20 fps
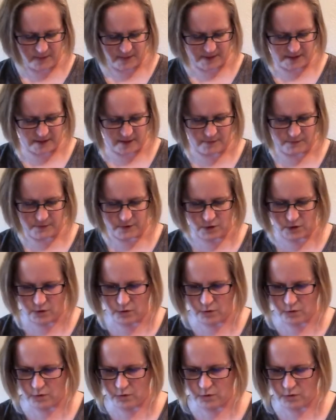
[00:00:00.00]
myself
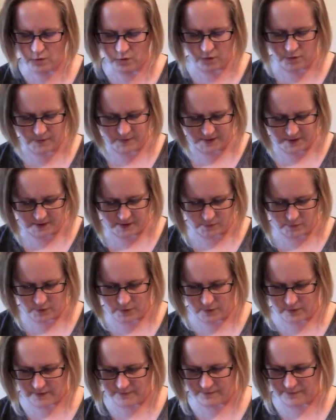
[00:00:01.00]
2 groups because we're
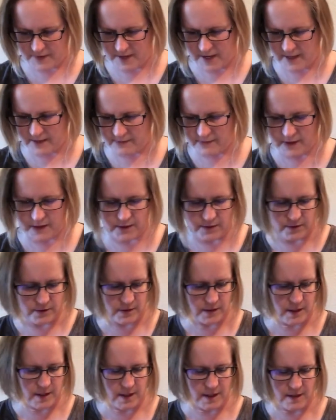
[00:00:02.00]
doing 5 letters
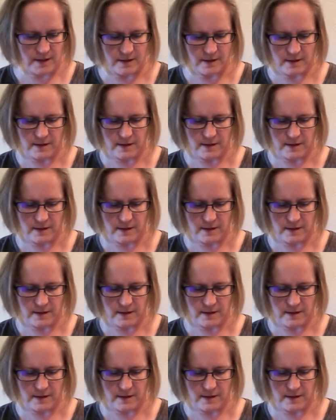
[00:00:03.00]
today.